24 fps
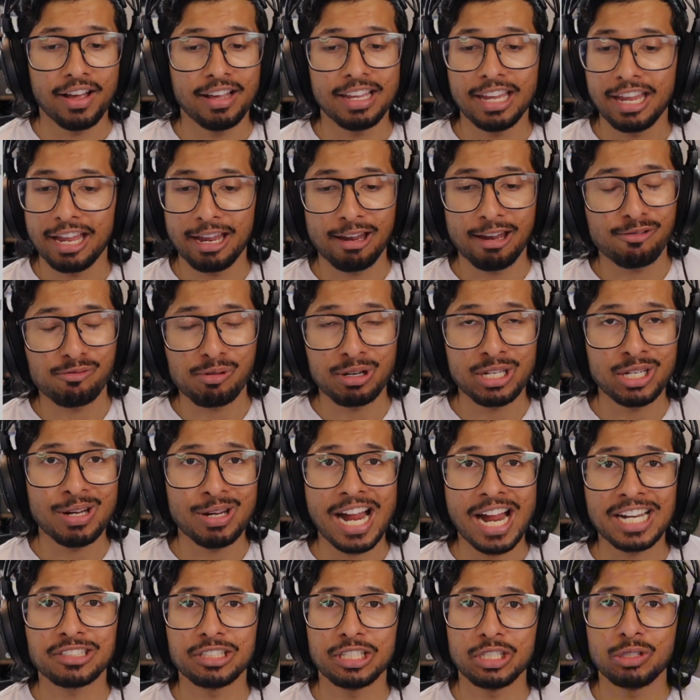when you
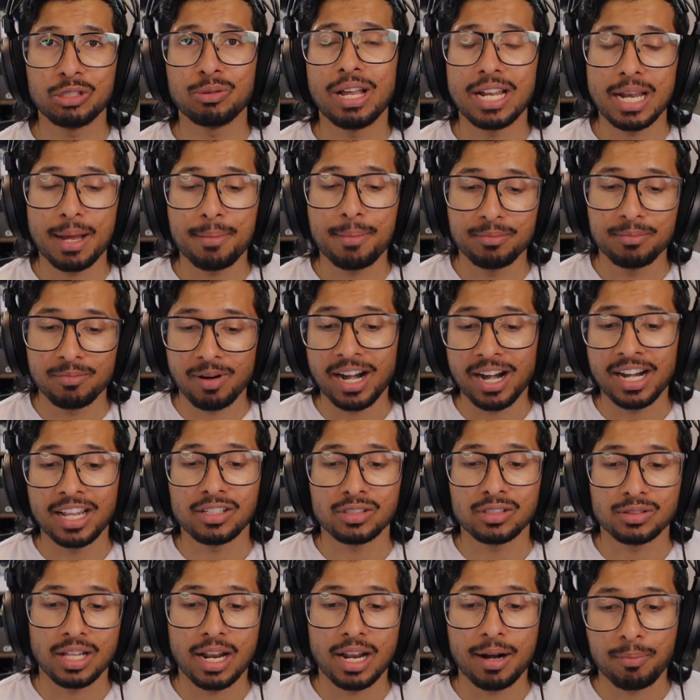actually do end up writing
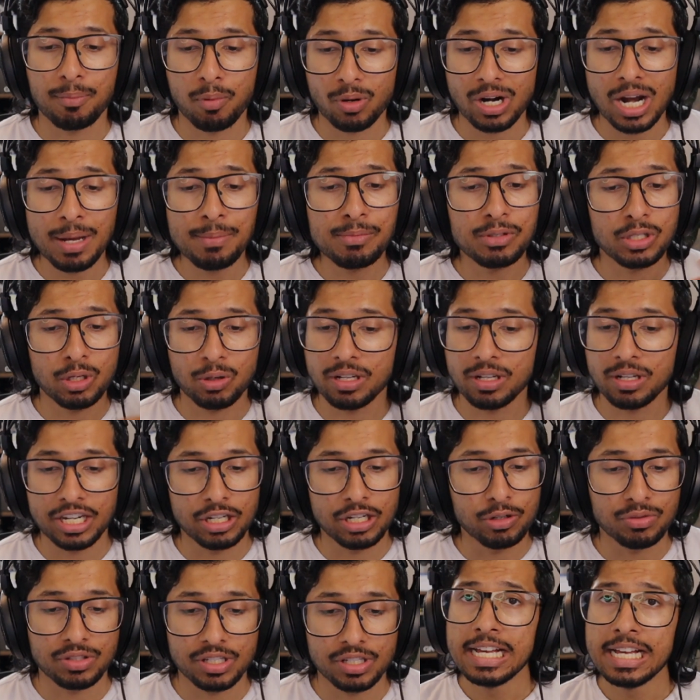Solana programs, you're going to use
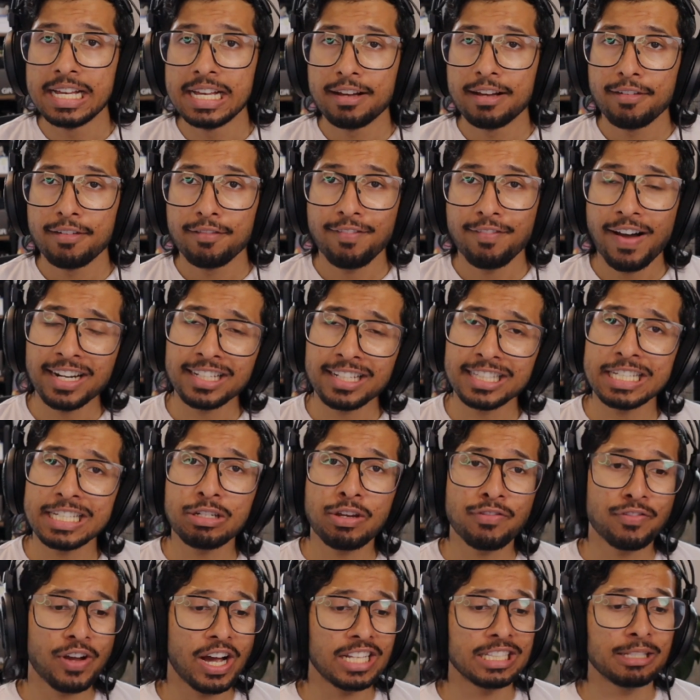this. Finally, we've
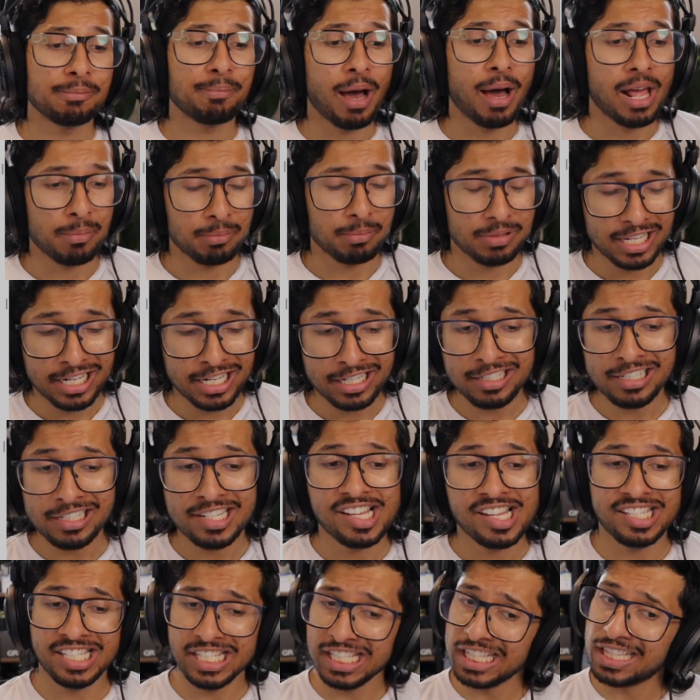got the bottom layer,
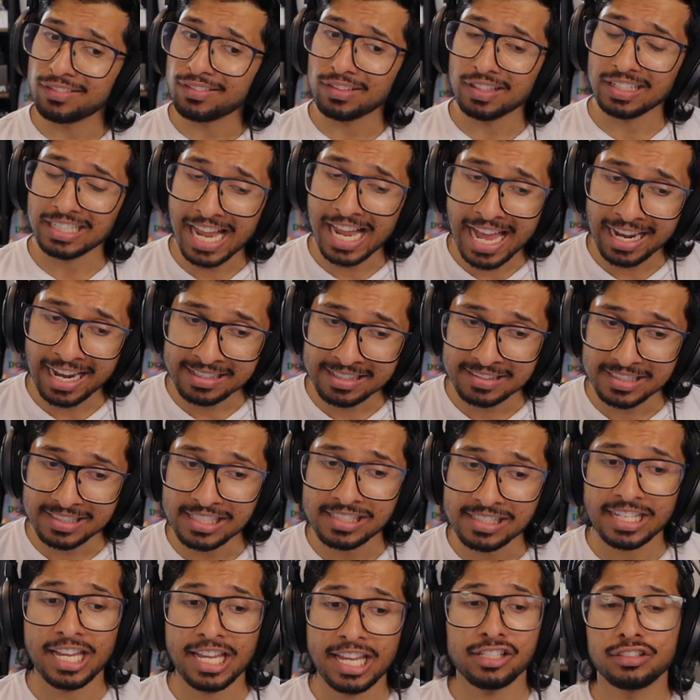sealevel attacks. This
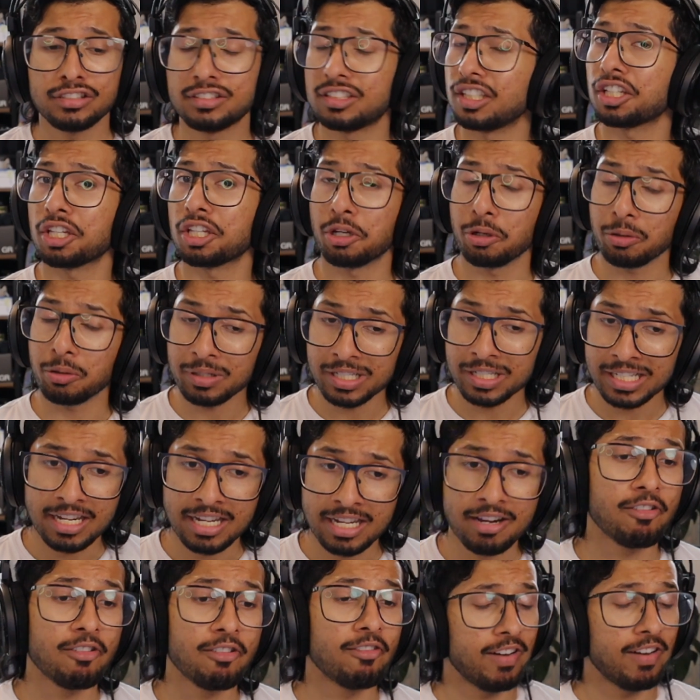is security,
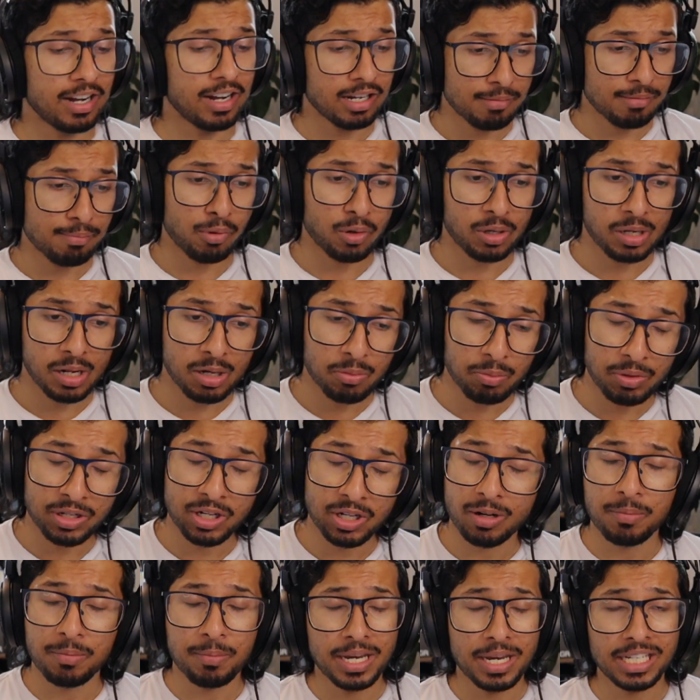very important when you're
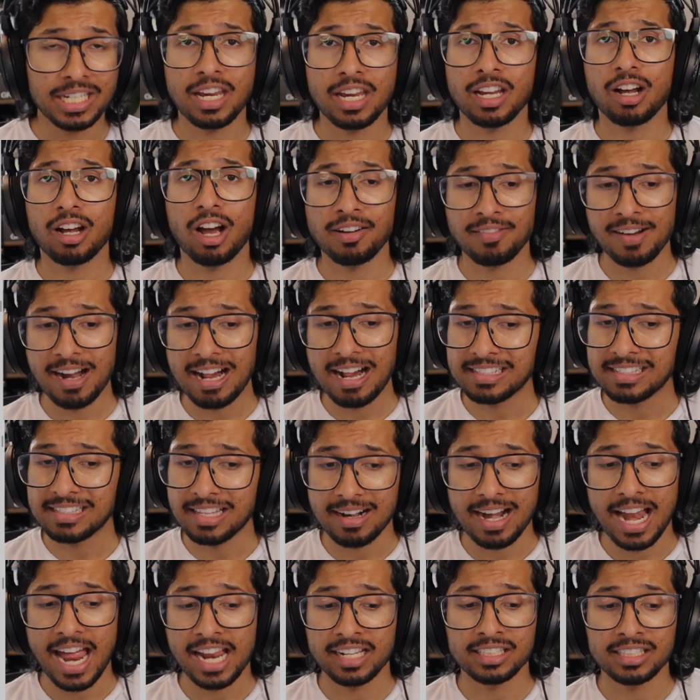making contracts that are
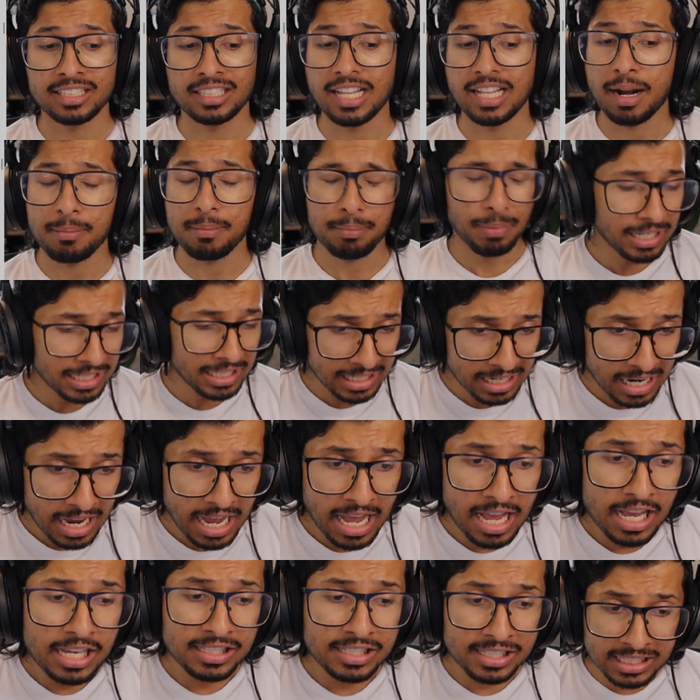handling a lot of money.
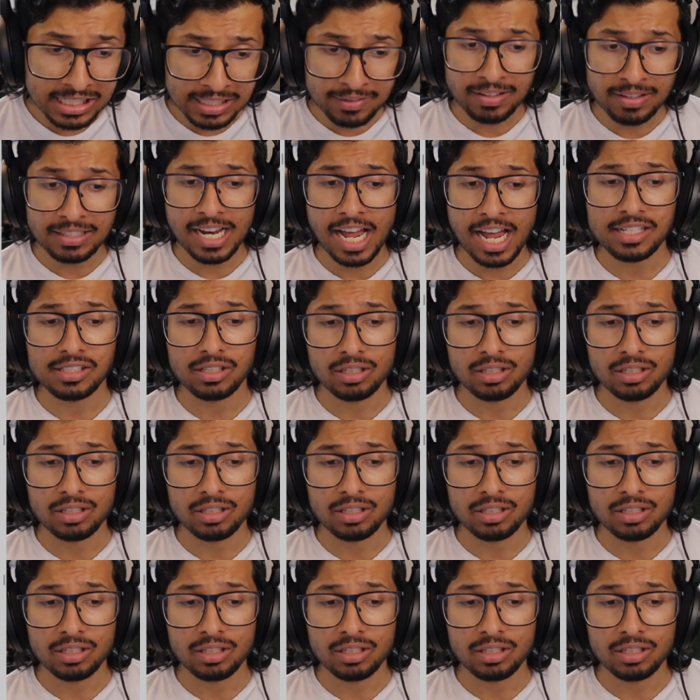Sealevel attacks are a